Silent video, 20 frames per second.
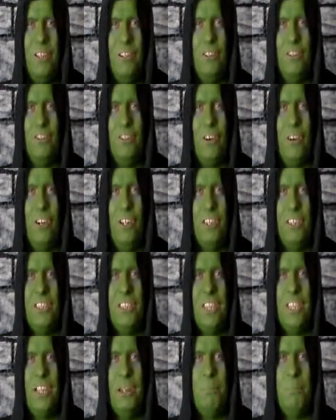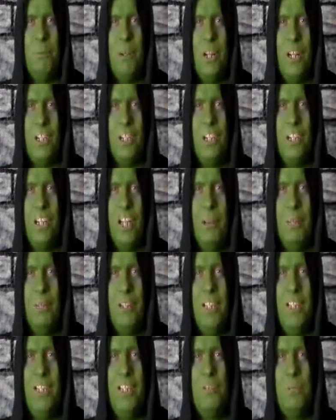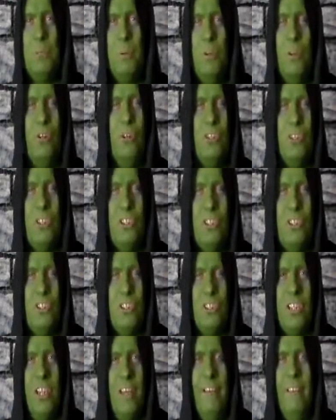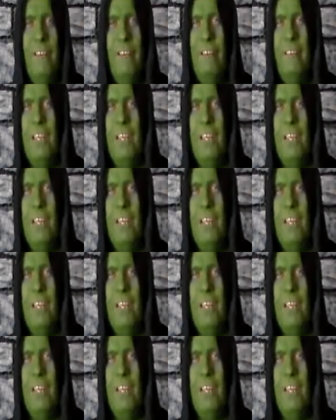and as far as production companies, producers,